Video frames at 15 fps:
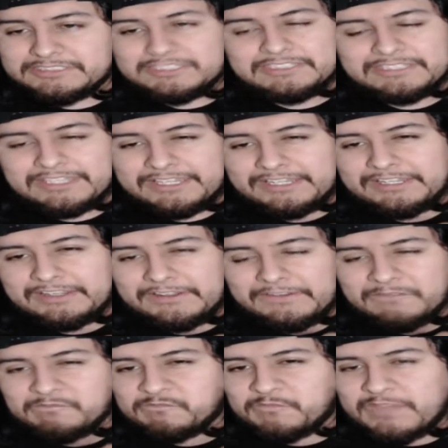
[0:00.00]
like,
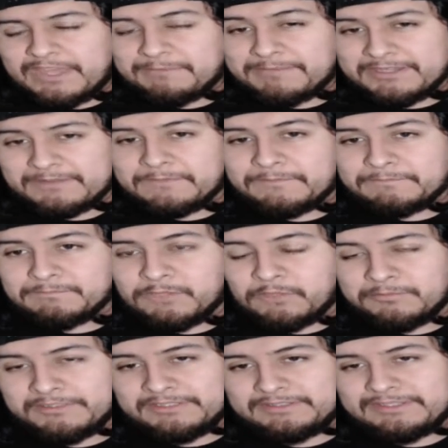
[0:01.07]
epic
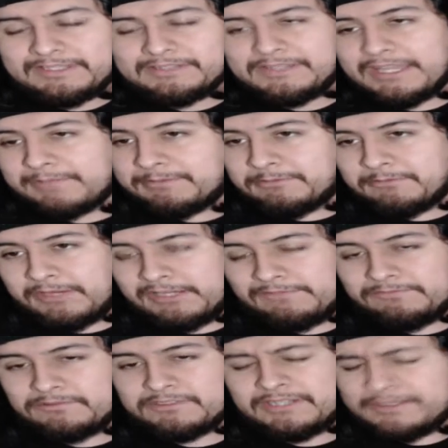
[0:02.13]
moment that I've been waiting for.